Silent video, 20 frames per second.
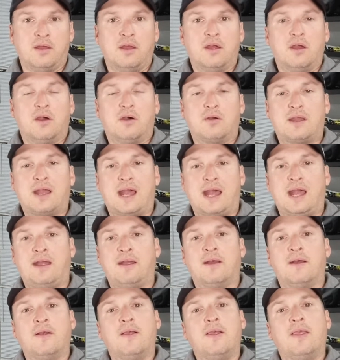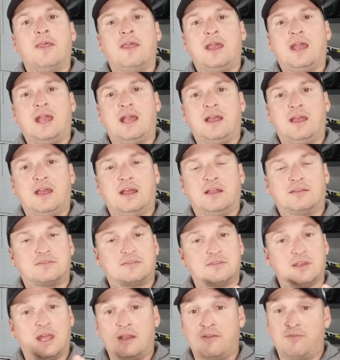okay?
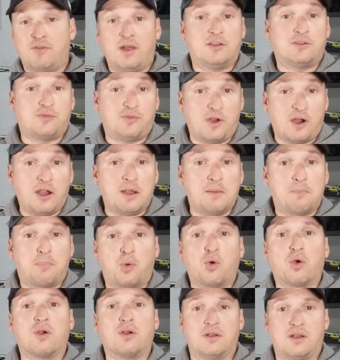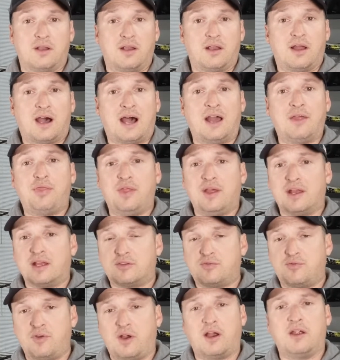It's very important. I think it's
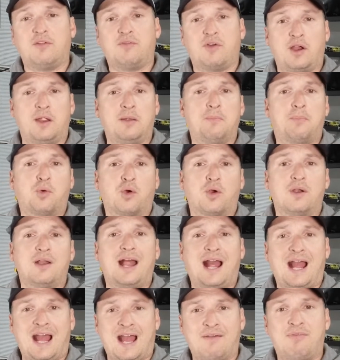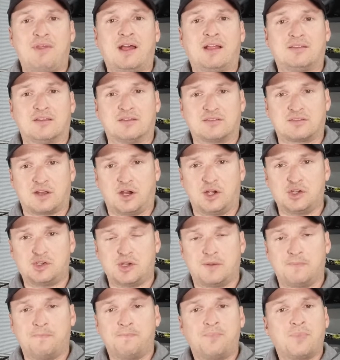very, very important to have that
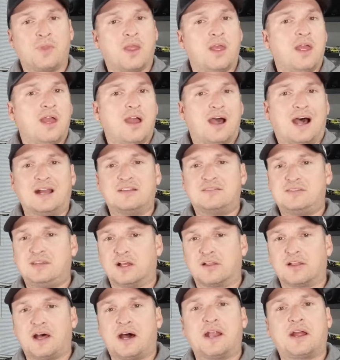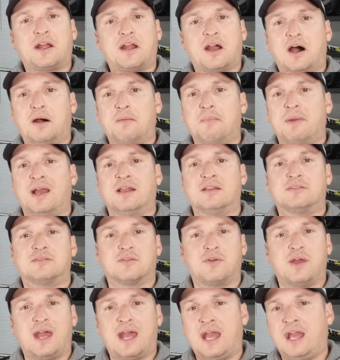discussion. I see a lot of comments
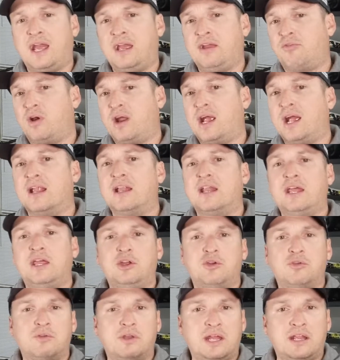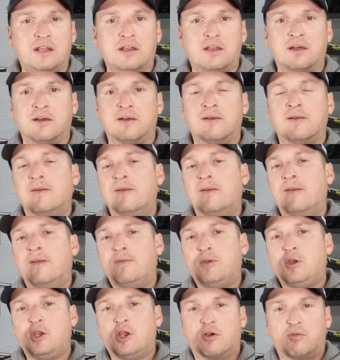of, hey, Randy, you need to,
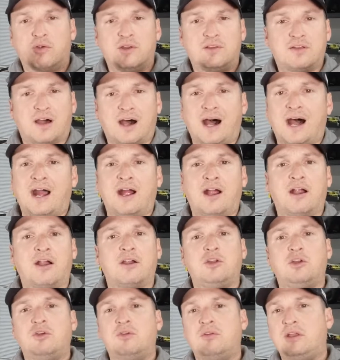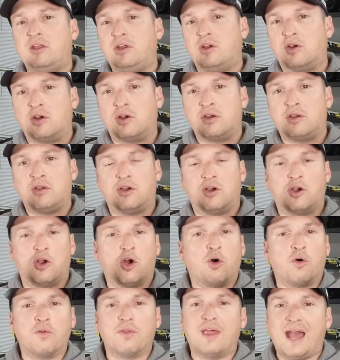retire. You're an
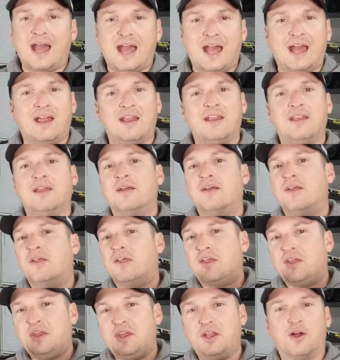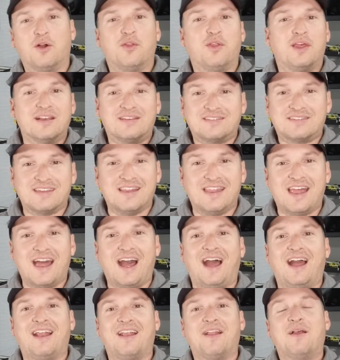old head, this and
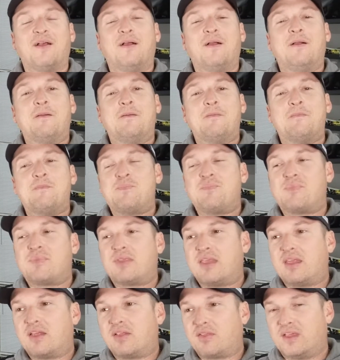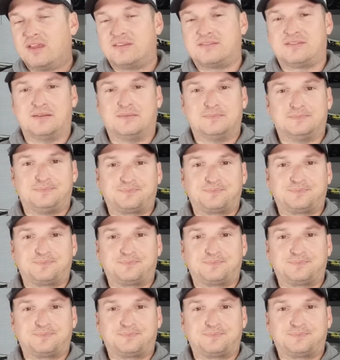that. Listen,